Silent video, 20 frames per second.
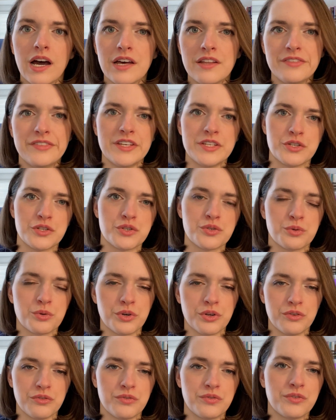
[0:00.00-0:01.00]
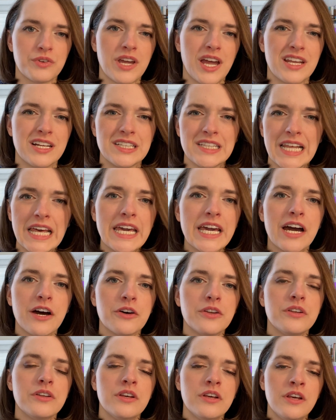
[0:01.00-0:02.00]
this sort of kind of
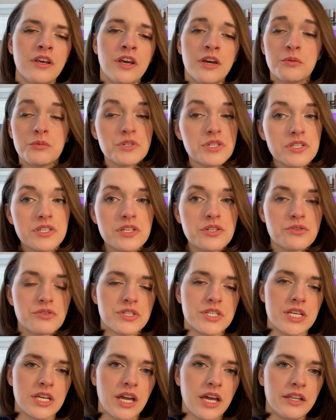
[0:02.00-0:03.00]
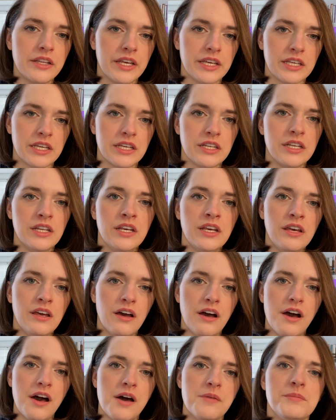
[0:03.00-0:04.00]
layout, which is interesting. I like it.
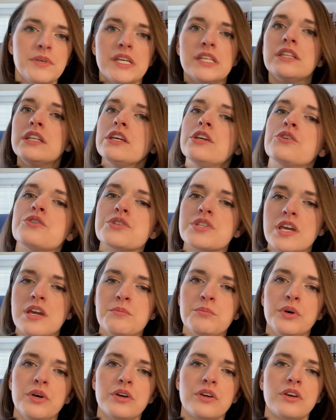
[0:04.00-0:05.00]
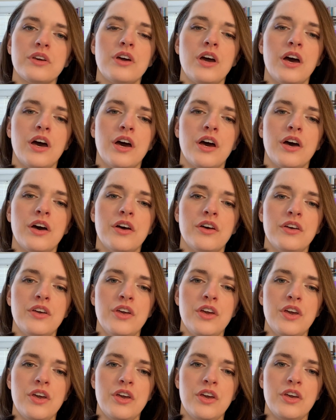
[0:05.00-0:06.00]
In the Hero's Handbook,
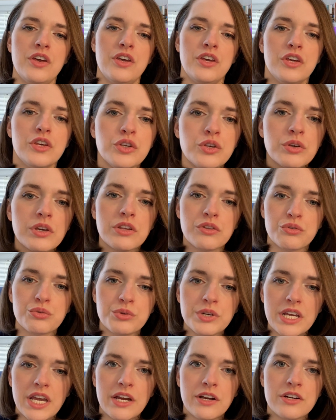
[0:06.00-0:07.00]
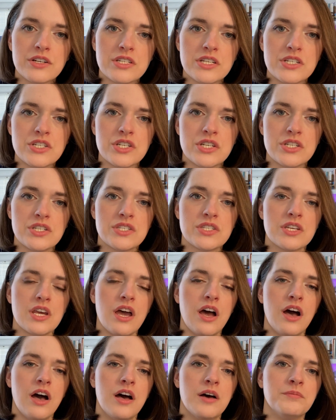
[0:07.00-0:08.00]
you get 3 heritages,
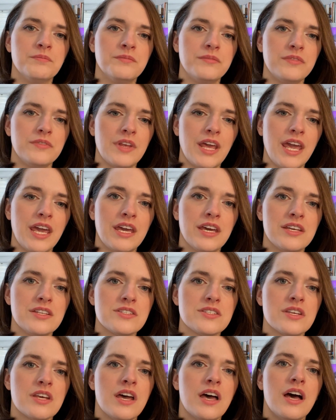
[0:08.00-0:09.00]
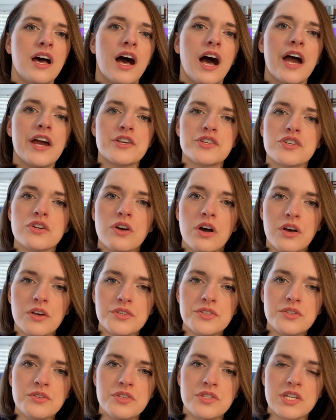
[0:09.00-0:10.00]
and I should
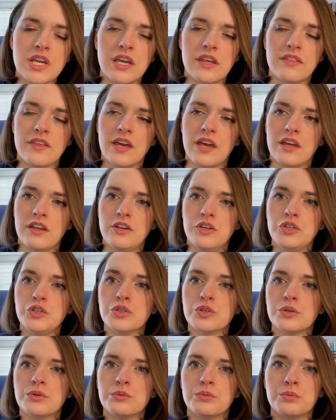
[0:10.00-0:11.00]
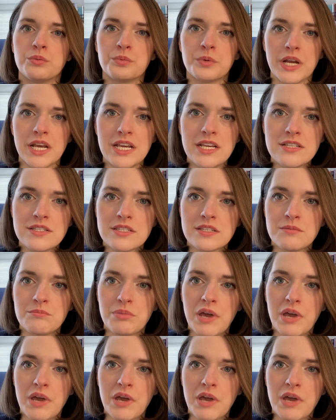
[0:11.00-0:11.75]
also say that your race in